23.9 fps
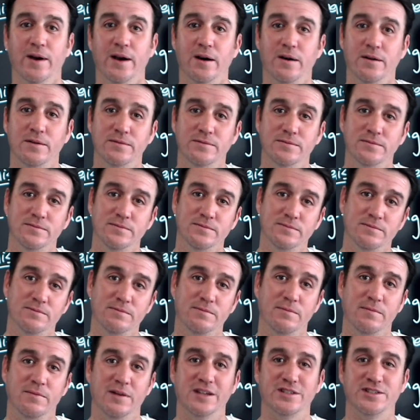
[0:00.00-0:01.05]
well,
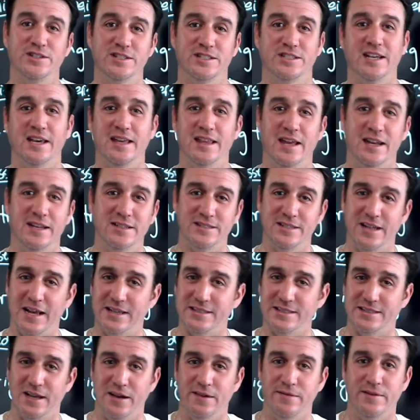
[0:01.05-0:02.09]
let's just say that does
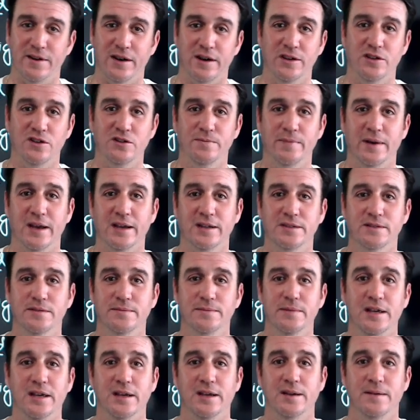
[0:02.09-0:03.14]
not sound very humane to
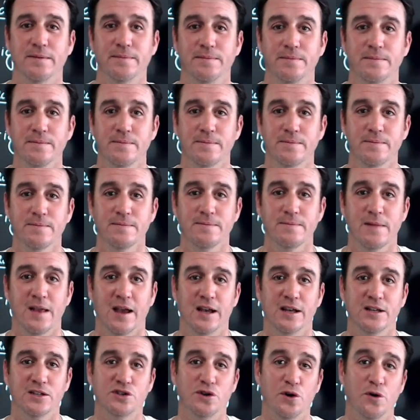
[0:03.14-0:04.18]
me.
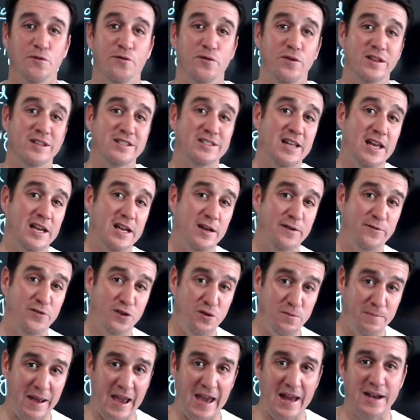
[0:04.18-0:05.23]
And so for the sake of
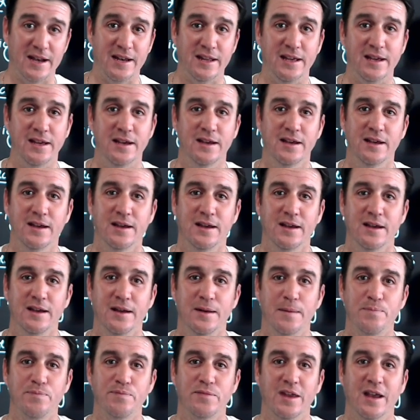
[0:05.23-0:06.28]
humanity,
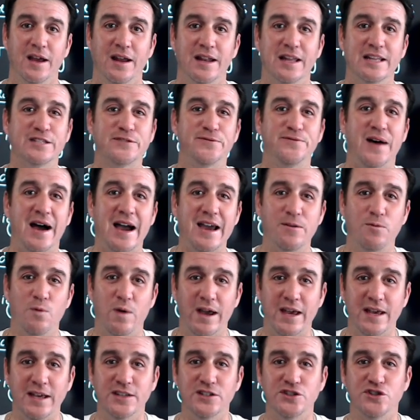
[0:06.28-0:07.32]
let's find
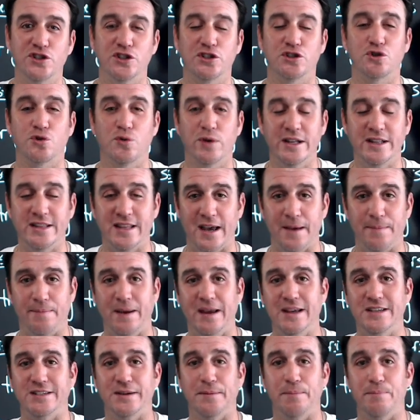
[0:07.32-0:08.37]
ways to treat that
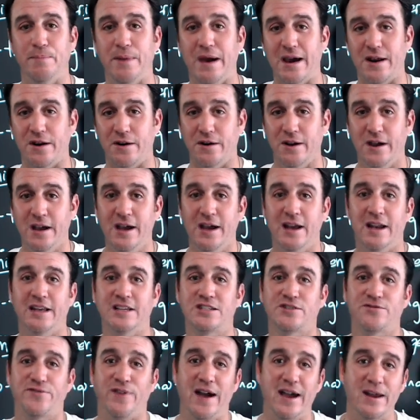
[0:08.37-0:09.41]
patient better.
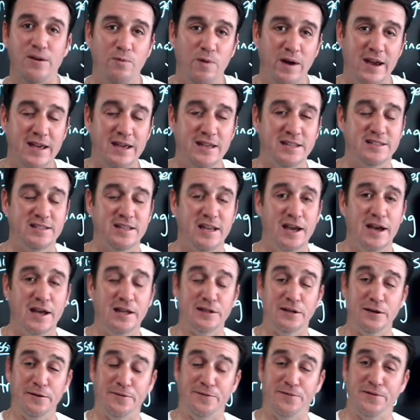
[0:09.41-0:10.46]
Let's find ways
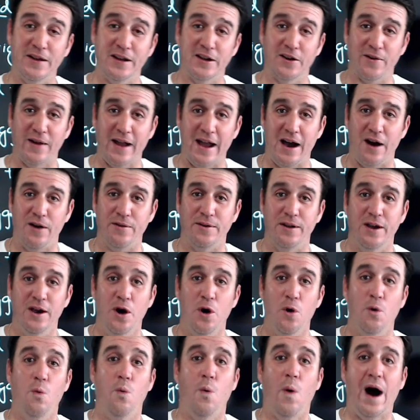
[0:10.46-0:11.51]
to figure out
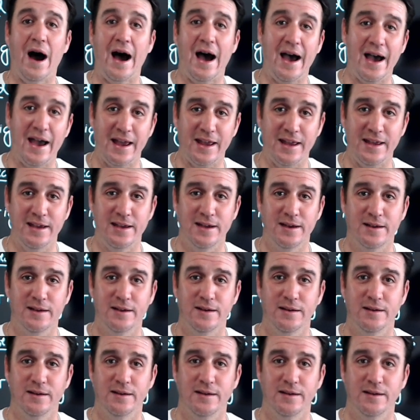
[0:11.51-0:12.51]
why